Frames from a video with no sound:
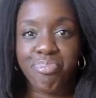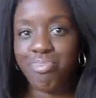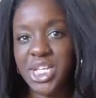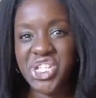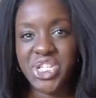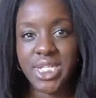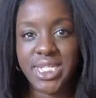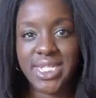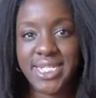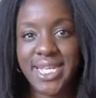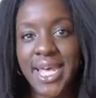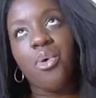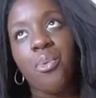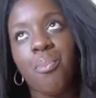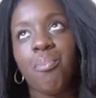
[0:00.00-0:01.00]
it's just
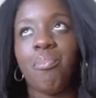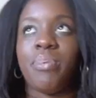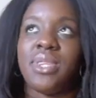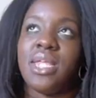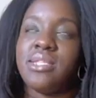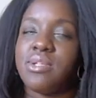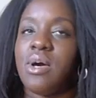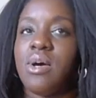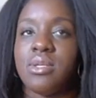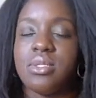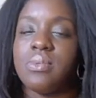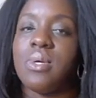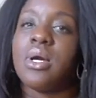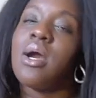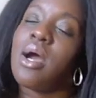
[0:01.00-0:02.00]
set. But that's
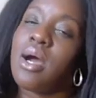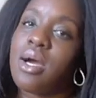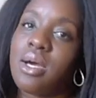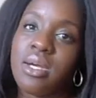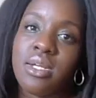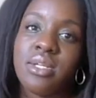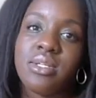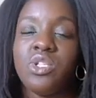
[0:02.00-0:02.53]
also a con.